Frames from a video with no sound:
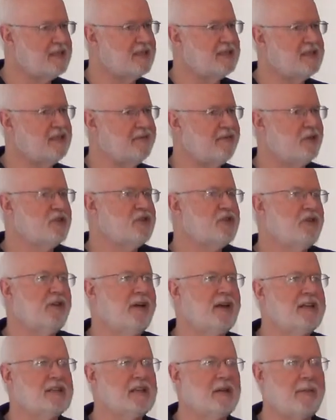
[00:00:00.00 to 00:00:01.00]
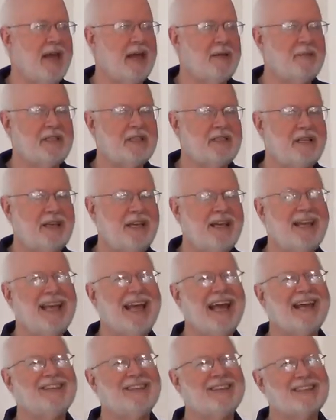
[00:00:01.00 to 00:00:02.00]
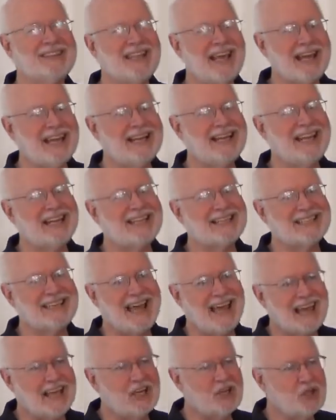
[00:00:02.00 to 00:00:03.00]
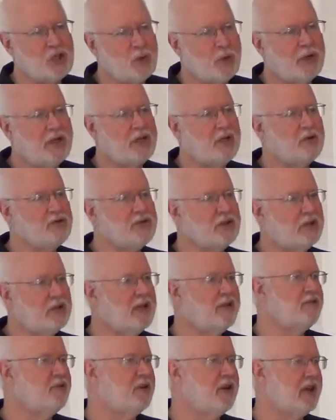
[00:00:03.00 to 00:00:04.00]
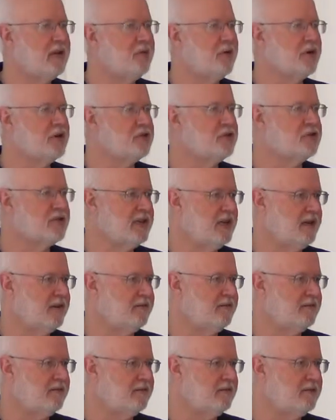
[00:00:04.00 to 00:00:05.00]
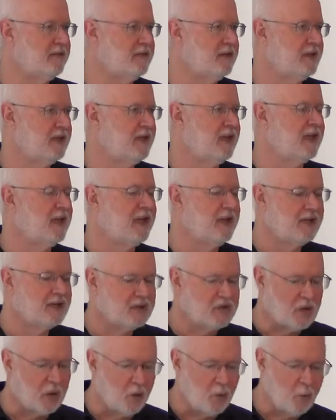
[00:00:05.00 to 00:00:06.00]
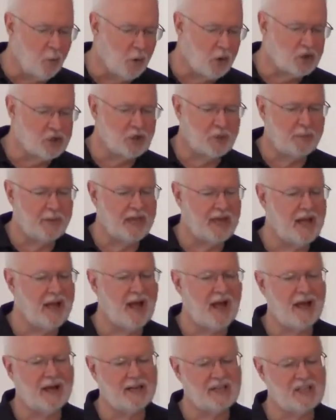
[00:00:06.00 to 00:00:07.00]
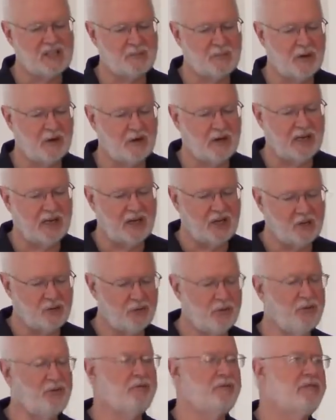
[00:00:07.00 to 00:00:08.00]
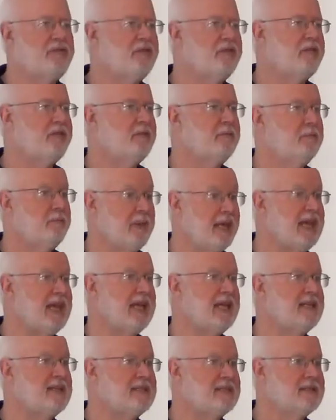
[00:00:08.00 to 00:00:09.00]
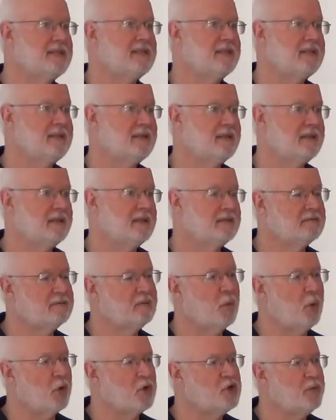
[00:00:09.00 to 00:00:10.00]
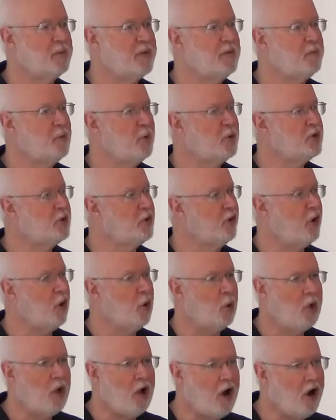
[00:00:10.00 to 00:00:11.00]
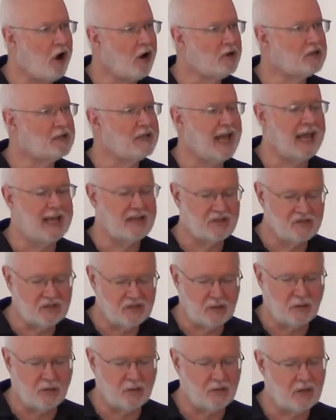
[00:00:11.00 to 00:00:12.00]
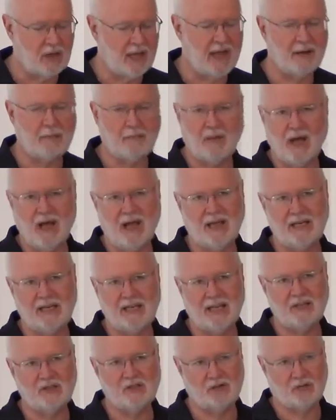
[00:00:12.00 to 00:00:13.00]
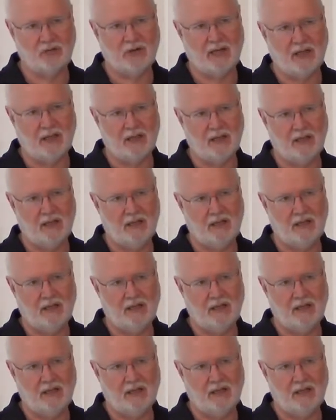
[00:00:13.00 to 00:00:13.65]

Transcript: This is the first and greatest commandment. And the second is likened to it, you shall love your neighbor as yourself. So worshiping God in spirit and in truth means worshiping with your whole heart and soul and mind and strength.